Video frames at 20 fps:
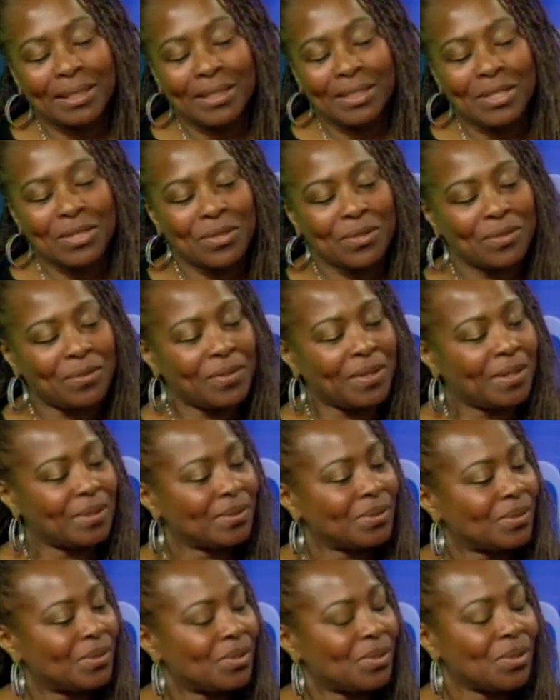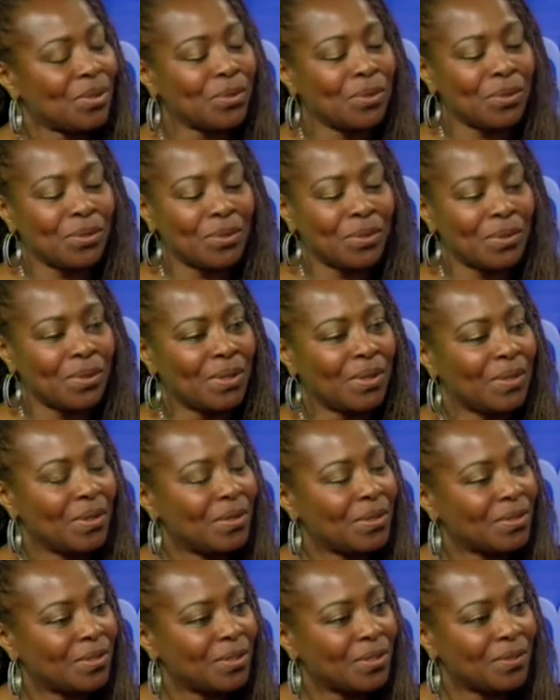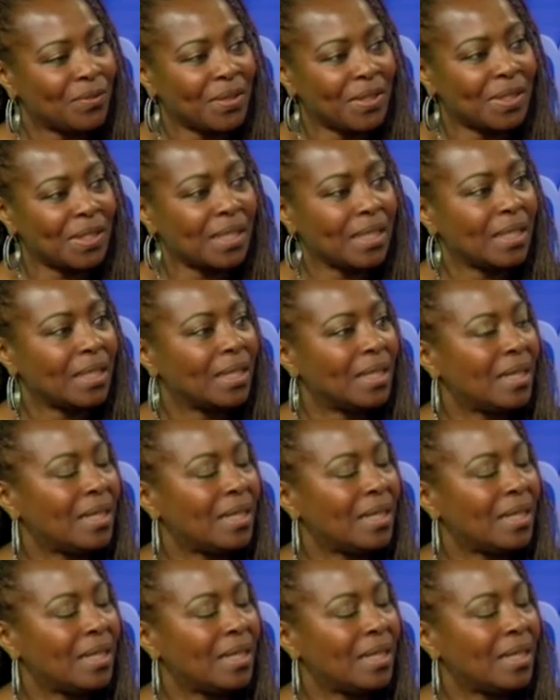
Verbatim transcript: you know, felt so, so very